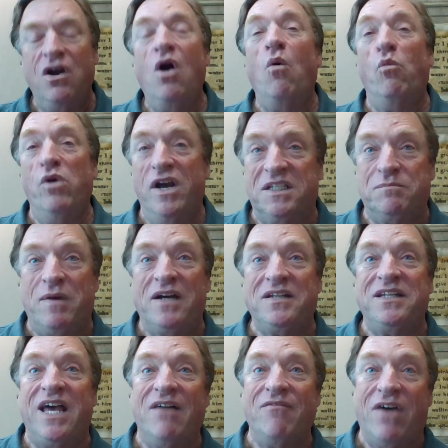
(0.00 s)
We expect
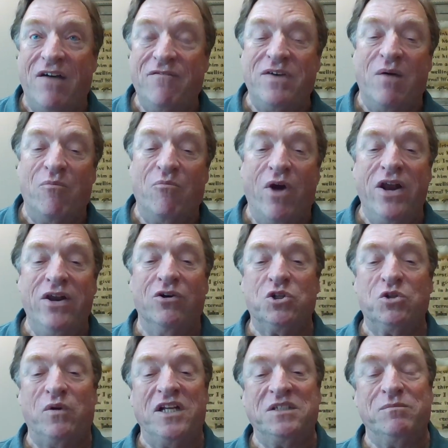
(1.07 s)
to have FM radio
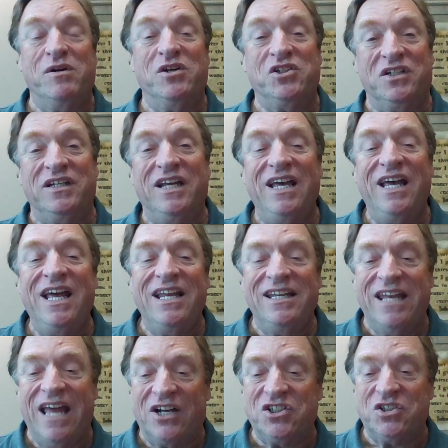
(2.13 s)
transmission
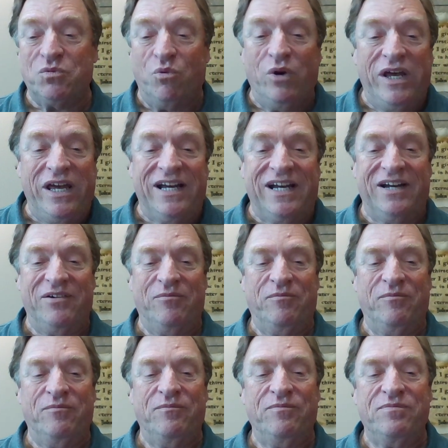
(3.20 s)
next week.
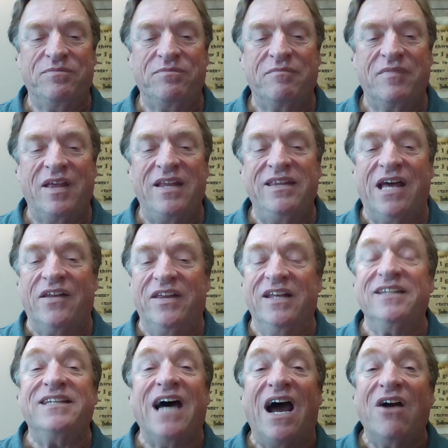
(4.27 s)
Now, the
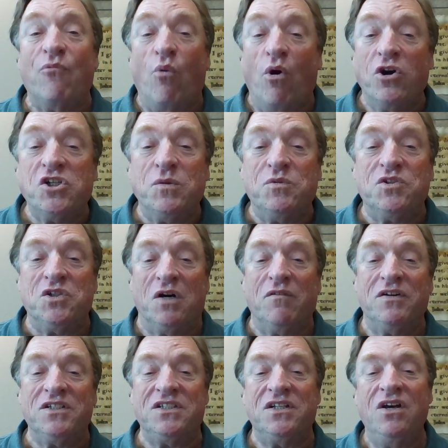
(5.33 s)
entire worship
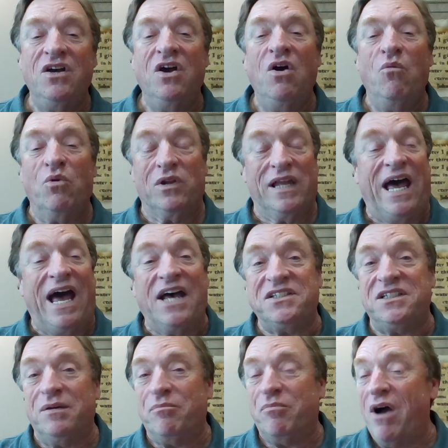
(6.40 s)
service will last
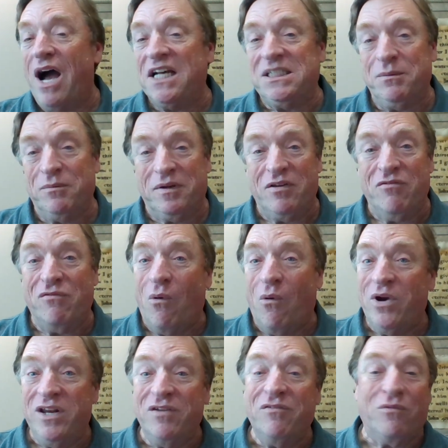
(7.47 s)
approximately
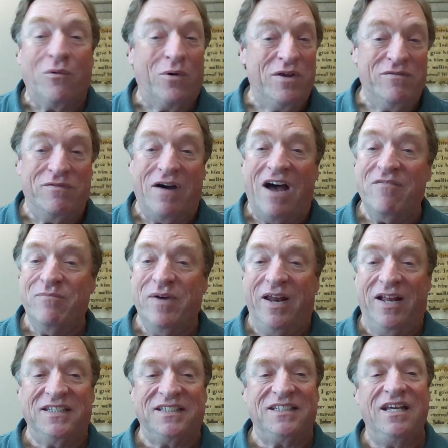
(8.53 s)
40 to 45
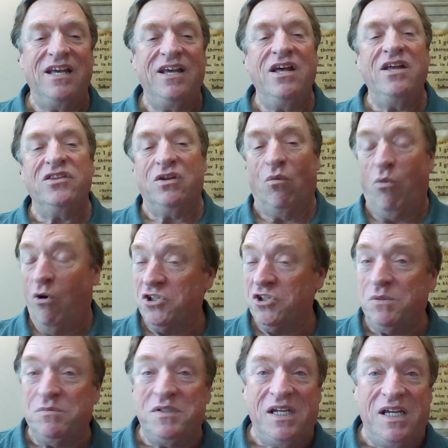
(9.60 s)
minutes. The
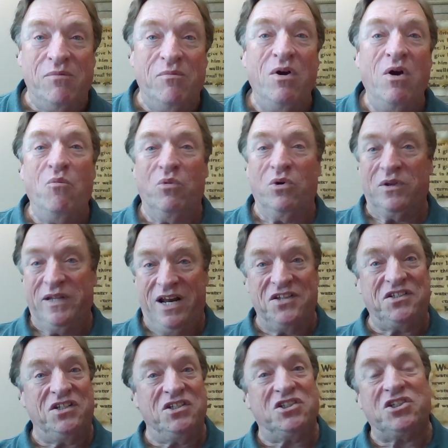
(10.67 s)
worship team will lead
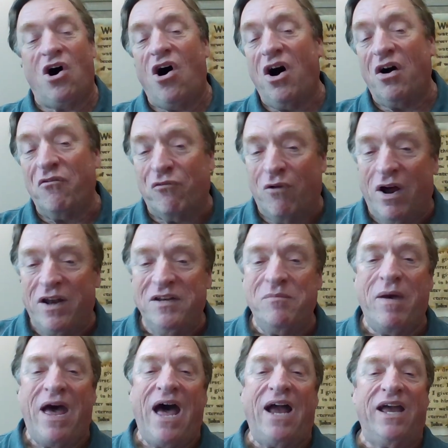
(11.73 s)
us in song front and
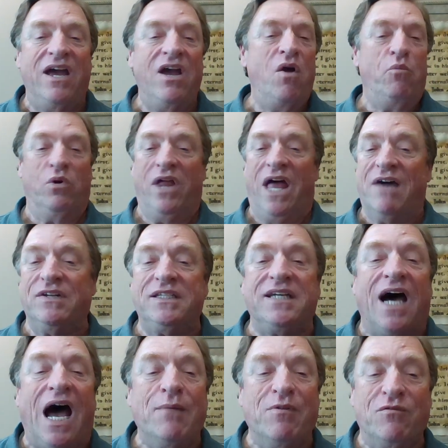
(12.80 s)
back. We'll have a
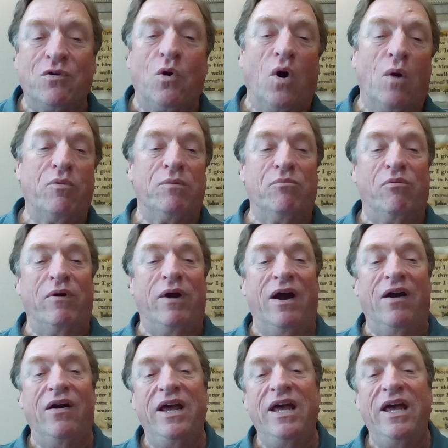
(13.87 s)
time of corporate prayer